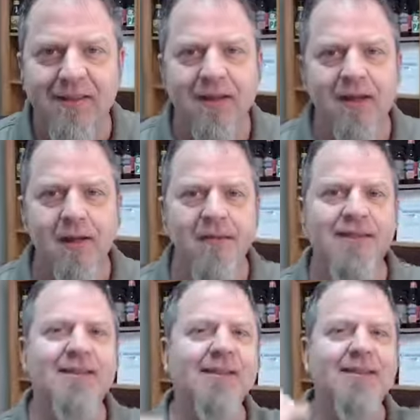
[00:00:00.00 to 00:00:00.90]
I mean,
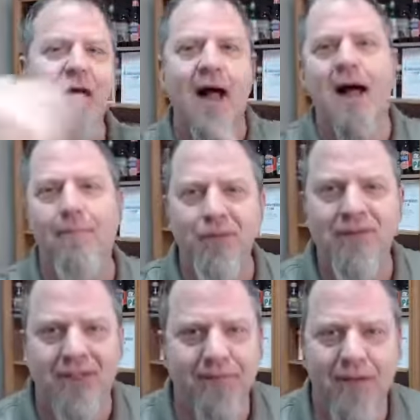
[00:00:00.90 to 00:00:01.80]
this is the
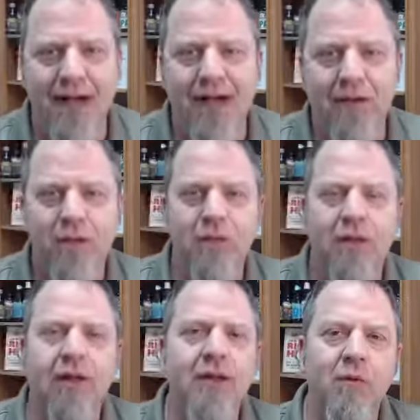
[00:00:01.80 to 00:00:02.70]
opposite of that. We
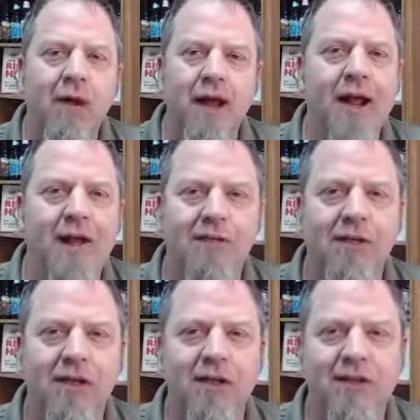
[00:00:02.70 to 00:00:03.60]
really want to have
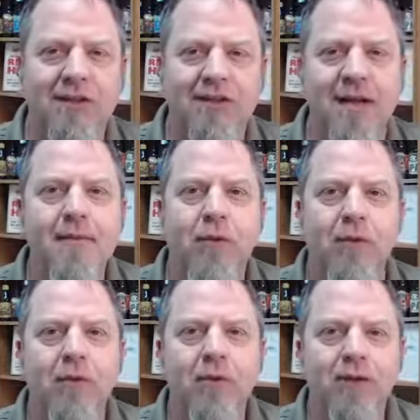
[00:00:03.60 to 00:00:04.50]
a stable